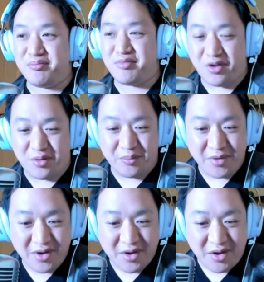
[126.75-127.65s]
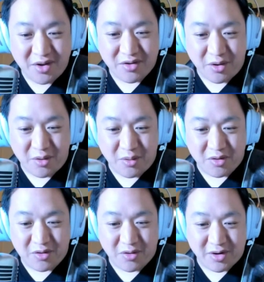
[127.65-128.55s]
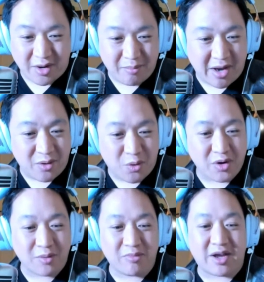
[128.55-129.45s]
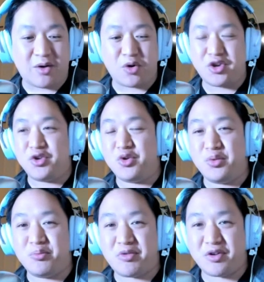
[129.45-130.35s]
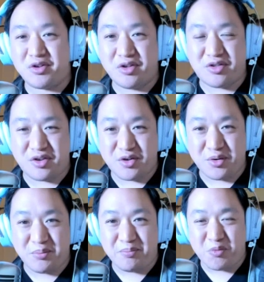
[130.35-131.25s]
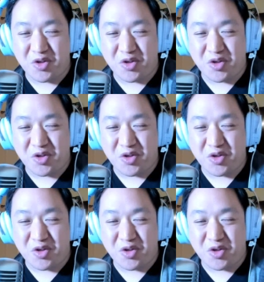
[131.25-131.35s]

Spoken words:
So what's going on, Matt Williams? How are you? It's good to see you.